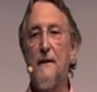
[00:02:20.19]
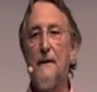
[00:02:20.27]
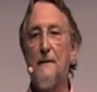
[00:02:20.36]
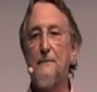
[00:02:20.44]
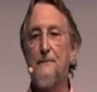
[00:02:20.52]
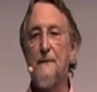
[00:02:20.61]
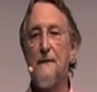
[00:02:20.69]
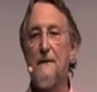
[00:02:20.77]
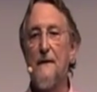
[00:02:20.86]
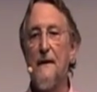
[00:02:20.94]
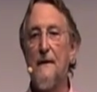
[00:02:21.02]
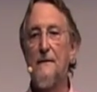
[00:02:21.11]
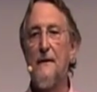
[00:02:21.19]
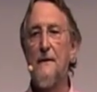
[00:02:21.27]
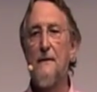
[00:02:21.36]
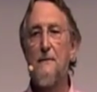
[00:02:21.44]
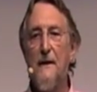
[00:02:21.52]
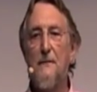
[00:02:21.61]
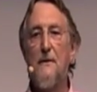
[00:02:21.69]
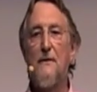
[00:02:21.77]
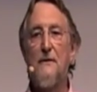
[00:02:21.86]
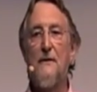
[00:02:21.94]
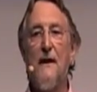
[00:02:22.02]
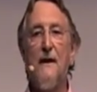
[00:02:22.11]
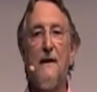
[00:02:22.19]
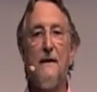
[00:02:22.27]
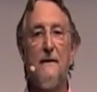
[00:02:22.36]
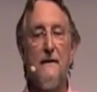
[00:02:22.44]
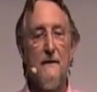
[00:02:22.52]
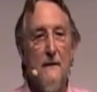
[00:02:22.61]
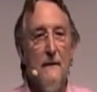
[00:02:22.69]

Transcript: I've heard people say that